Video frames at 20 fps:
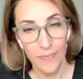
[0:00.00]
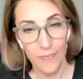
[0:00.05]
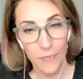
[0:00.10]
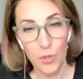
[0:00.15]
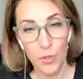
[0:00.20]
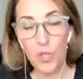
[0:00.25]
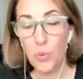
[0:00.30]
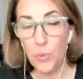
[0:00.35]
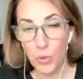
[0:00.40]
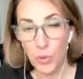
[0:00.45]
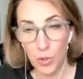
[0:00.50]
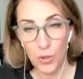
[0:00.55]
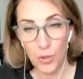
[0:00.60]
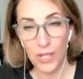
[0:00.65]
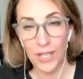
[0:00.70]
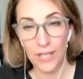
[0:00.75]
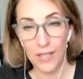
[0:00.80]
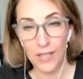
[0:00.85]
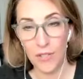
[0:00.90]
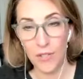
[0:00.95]
would you want your
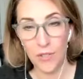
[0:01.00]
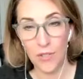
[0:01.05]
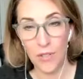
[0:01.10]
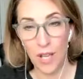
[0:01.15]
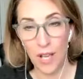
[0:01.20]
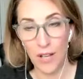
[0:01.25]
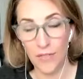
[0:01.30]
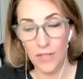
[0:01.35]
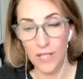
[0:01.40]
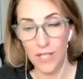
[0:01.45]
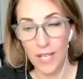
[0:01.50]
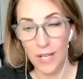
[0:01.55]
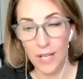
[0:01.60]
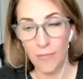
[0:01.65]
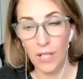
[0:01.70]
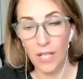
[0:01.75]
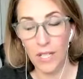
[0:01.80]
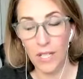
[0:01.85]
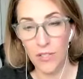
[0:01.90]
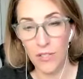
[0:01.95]
kids to have the same
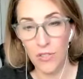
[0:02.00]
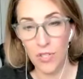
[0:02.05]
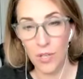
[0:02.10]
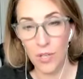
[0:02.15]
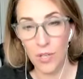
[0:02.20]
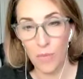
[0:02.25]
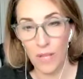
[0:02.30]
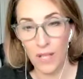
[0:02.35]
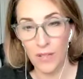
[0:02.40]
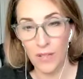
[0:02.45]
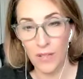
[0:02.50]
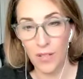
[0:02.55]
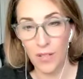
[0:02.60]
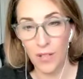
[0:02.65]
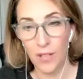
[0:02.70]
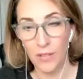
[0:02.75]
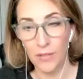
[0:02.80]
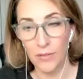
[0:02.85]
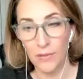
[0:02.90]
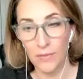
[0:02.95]
relationship with
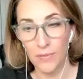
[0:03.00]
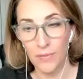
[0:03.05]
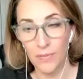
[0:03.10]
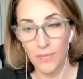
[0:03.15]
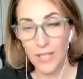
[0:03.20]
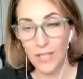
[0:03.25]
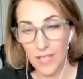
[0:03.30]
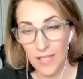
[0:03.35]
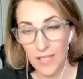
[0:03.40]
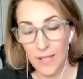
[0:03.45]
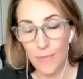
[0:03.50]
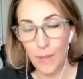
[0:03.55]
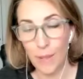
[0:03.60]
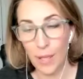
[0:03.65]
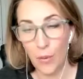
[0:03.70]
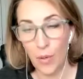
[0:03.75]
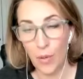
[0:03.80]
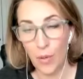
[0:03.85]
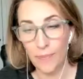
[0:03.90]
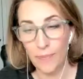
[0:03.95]
alcohol? That's the
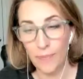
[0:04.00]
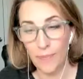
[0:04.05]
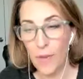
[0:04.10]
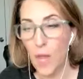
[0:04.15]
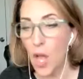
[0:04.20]
big one.